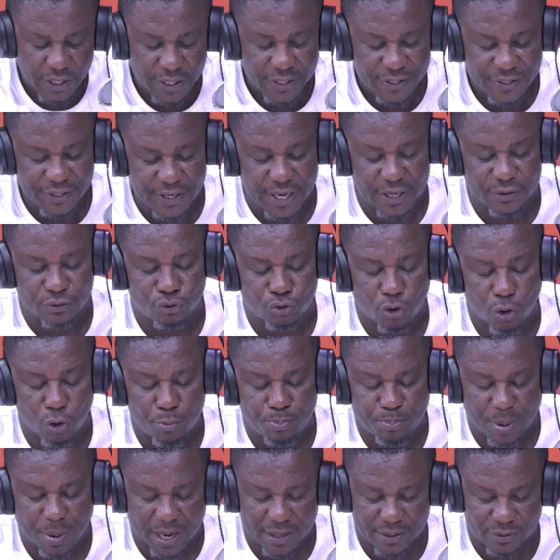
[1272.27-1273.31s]
Yen so
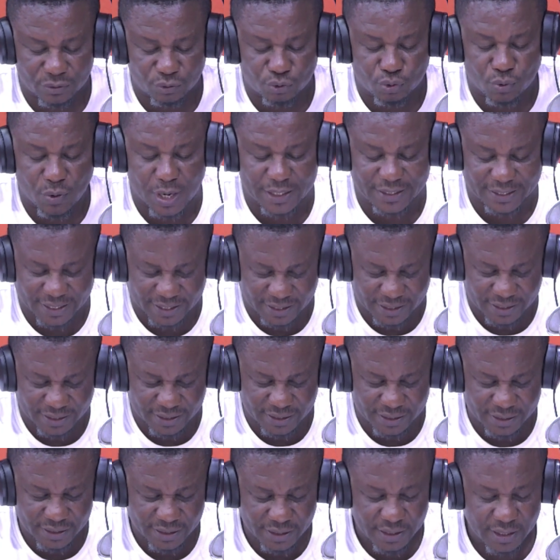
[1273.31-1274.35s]
pa so wasn't
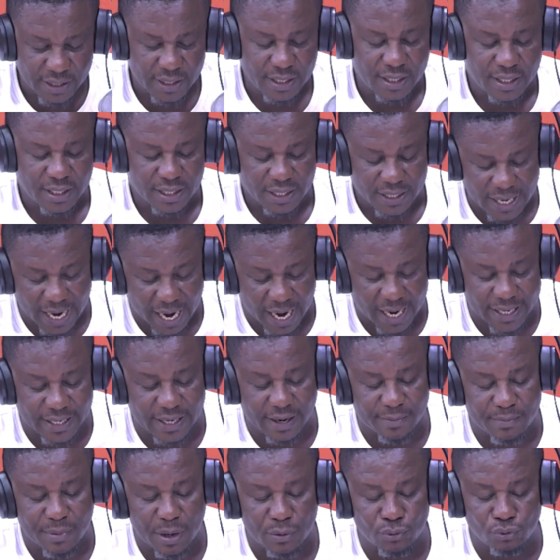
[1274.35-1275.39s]
na ye
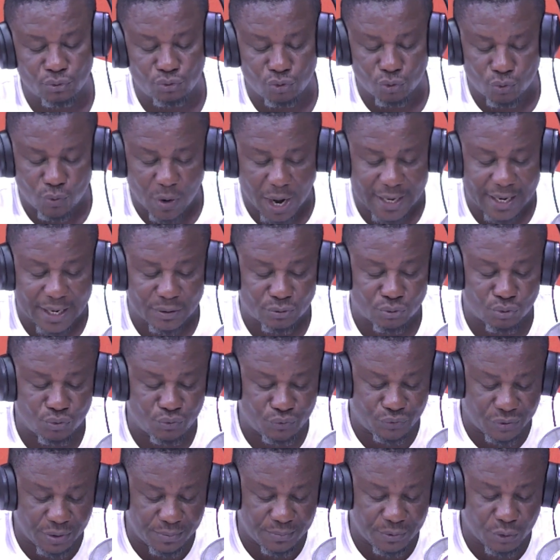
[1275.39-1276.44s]
mount two corners and
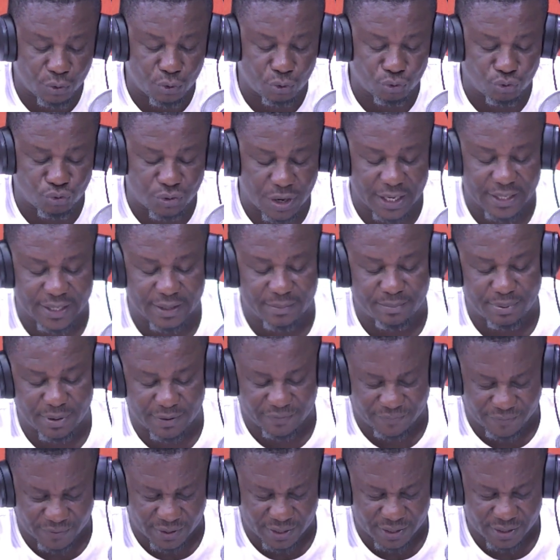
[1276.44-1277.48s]
Jim Nukusia de
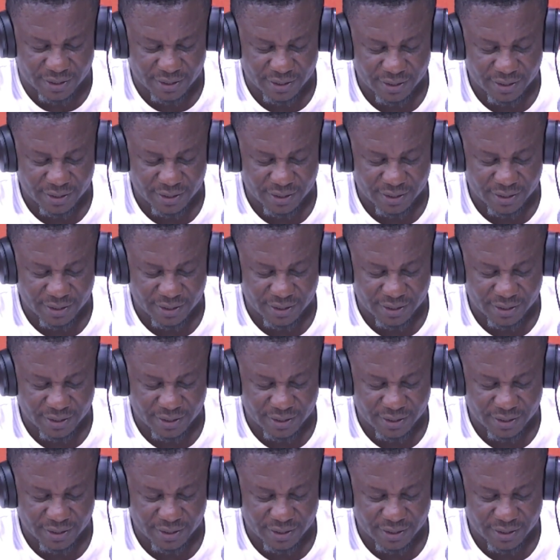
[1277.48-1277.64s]
Briefy.